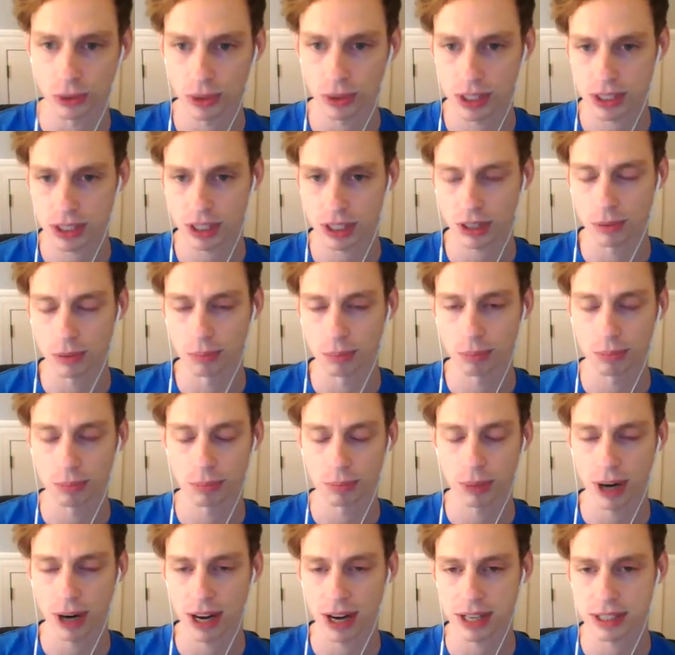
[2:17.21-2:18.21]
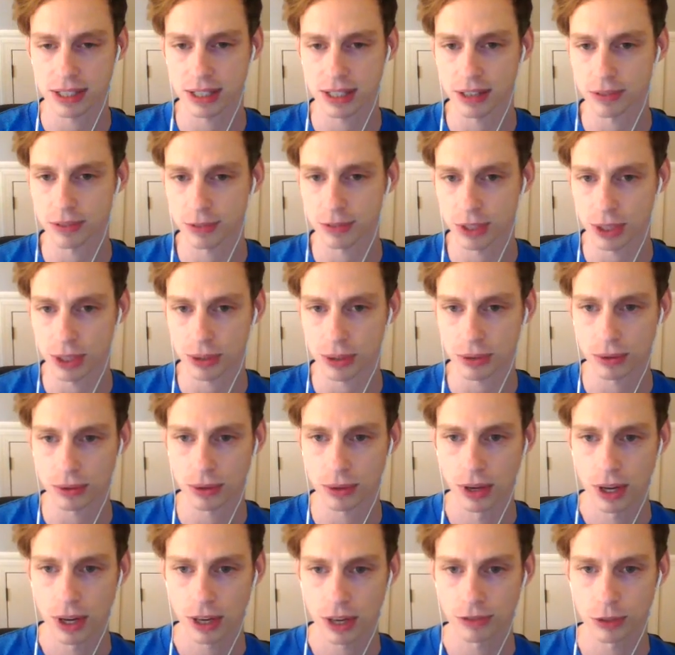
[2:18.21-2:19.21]
What is it comprised of? So
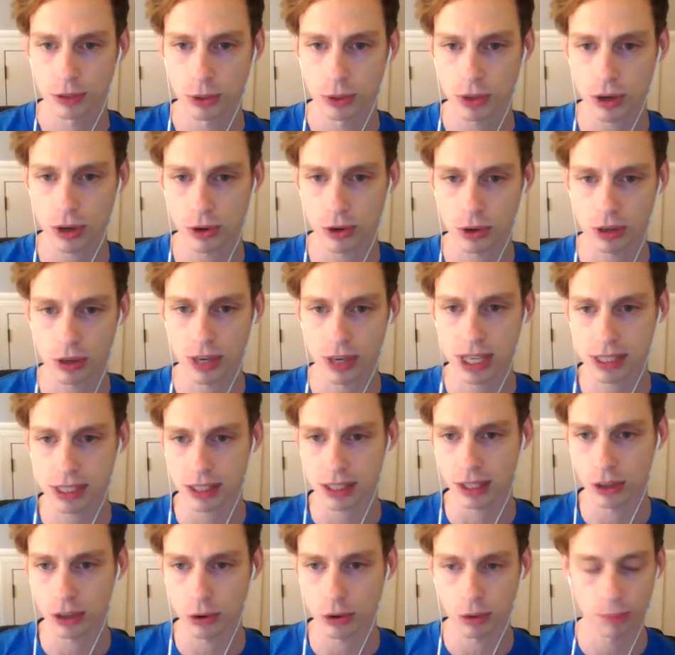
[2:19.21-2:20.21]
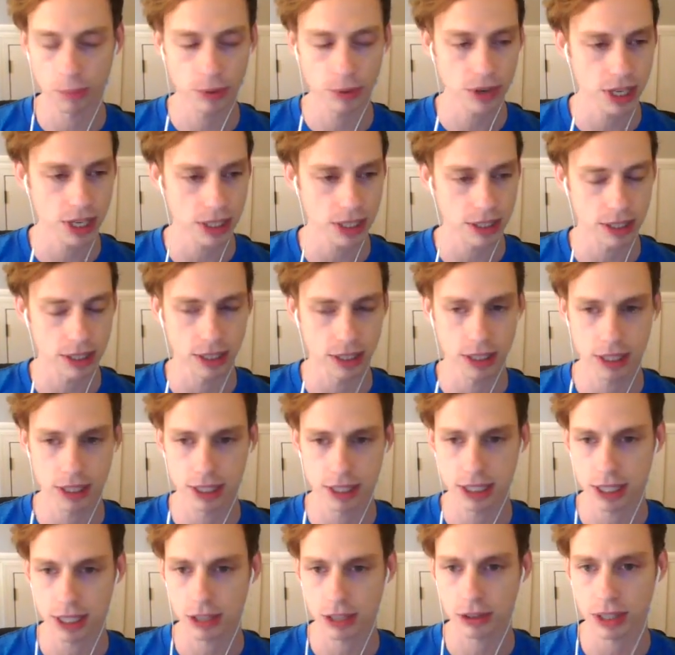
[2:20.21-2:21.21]
Fedora CoreOS incorporates the
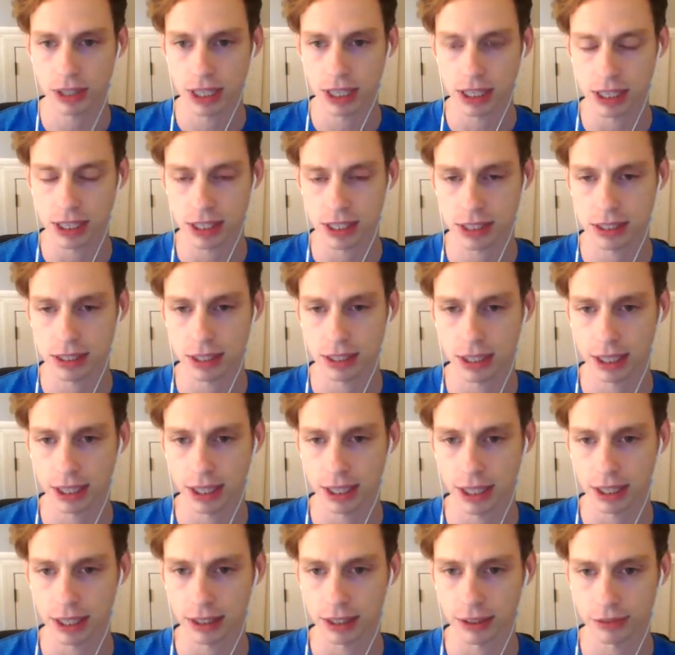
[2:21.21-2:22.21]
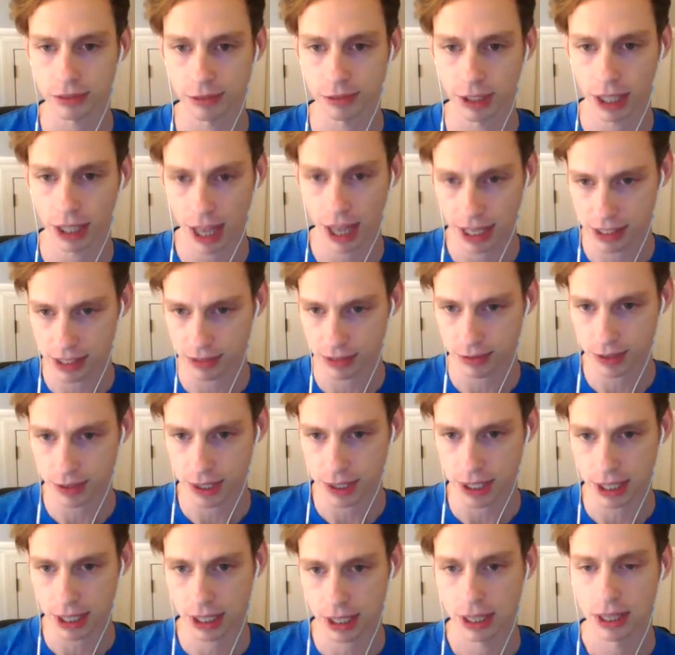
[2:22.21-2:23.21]
Container Linux uh,
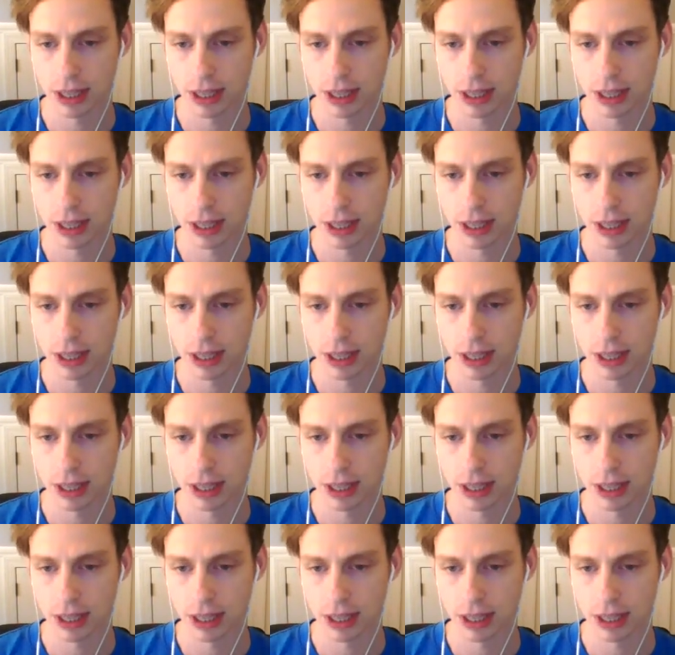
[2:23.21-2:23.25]
philosophy,